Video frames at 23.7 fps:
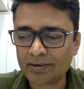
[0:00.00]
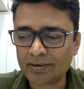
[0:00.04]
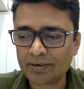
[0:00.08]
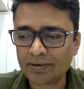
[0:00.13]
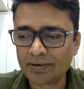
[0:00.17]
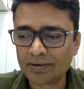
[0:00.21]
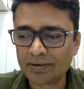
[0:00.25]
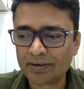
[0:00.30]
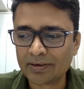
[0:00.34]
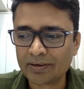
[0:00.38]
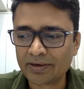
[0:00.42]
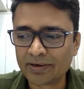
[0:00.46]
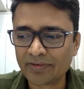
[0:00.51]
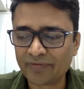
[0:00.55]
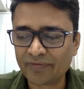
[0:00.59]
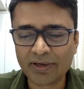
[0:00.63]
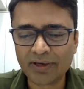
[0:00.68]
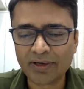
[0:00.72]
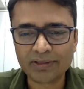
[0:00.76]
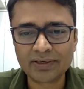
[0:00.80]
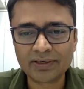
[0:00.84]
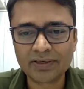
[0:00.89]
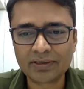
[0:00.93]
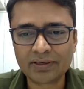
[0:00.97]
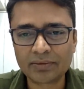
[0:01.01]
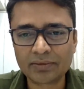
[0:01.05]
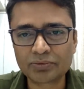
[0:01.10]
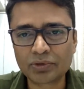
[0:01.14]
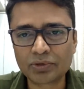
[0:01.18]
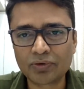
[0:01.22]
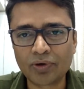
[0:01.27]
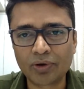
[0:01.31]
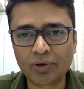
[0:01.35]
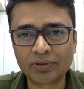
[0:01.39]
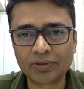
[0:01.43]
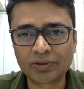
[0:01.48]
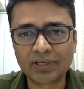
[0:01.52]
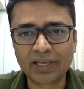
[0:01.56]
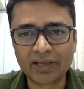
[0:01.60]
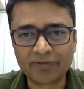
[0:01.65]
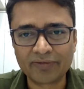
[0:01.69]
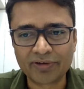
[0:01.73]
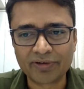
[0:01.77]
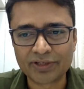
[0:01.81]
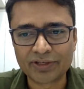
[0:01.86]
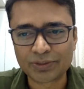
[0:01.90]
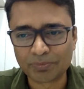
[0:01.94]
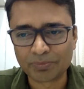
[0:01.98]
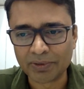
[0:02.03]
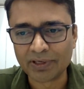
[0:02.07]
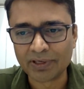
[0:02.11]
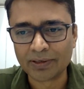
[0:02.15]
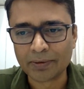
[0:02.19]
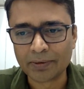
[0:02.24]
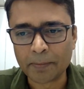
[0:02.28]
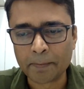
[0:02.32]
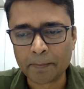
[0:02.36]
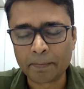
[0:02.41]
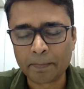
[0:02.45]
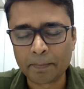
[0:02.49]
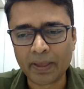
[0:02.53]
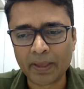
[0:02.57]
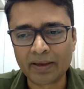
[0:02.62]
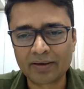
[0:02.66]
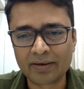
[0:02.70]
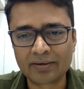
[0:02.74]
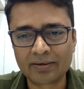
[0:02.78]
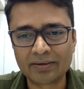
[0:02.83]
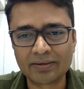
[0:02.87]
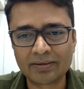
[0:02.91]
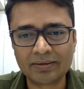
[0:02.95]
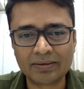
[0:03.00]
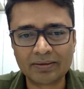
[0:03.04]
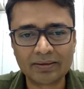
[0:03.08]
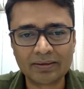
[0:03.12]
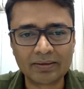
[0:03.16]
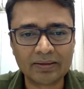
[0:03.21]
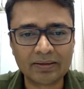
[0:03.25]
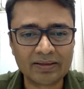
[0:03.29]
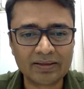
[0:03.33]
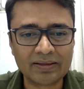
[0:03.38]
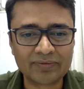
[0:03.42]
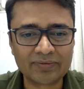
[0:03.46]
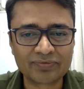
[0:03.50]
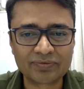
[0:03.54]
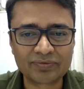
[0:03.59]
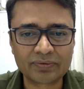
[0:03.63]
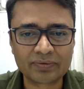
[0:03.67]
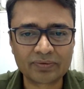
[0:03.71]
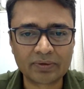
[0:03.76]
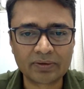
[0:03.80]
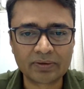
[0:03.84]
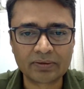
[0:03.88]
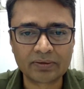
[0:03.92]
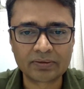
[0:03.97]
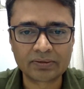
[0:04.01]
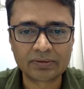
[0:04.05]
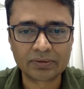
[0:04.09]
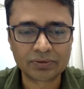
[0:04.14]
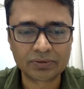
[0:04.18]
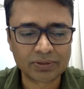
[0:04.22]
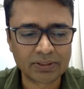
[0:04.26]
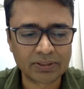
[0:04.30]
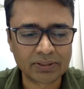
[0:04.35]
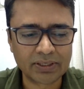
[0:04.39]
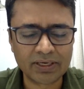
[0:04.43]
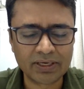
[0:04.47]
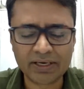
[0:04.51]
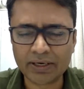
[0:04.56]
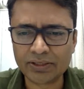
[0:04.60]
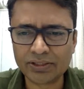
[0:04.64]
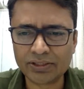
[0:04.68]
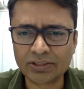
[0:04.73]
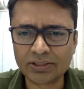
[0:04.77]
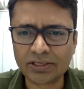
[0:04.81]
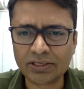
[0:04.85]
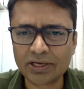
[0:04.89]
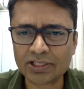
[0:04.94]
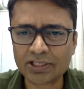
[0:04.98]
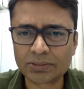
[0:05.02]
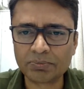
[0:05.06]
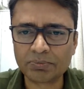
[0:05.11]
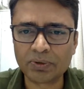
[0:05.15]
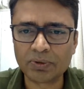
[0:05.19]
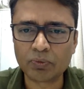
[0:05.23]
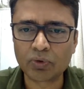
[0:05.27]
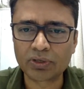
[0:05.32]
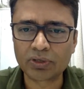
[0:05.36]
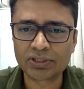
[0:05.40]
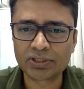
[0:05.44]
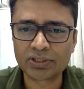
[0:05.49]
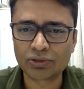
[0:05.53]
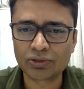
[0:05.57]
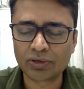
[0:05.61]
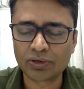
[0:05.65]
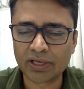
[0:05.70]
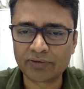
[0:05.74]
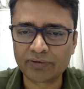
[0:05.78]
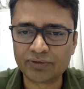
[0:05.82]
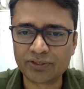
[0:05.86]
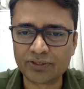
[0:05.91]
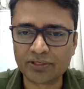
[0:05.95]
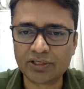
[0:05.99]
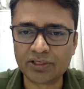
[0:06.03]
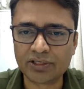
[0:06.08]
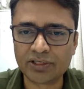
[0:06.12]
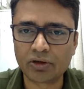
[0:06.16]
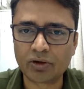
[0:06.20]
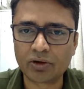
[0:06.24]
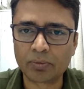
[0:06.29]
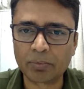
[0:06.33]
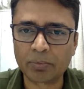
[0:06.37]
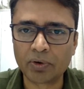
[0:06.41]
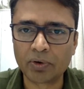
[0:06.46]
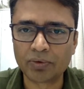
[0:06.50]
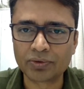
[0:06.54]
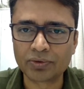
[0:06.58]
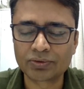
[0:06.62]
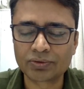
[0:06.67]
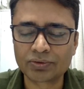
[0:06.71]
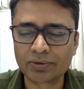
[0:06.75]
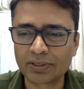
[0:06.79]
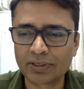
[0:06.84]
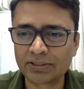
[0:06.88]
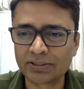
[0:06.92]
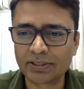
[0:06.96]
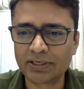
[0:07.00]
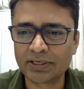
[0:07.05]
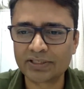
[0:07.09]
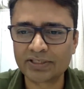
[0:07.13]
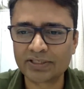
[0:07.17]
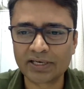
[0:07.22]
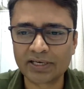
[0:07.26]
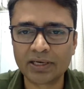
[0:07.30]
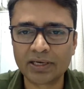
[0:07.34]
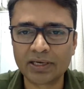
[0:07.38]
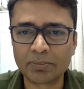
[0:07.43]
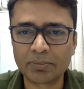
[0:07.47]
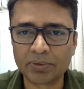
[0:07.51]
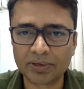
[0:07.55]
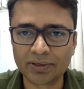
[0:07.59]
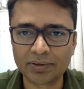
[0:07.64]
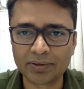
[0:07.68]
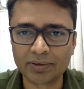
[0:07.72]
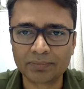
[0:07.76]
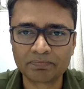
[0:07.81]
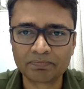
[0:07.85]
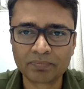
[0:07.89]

reflect in terms of how the life has been, and if so, suddenly Ranjita asked me, what is your life journey all about? So I said, it's serendipity.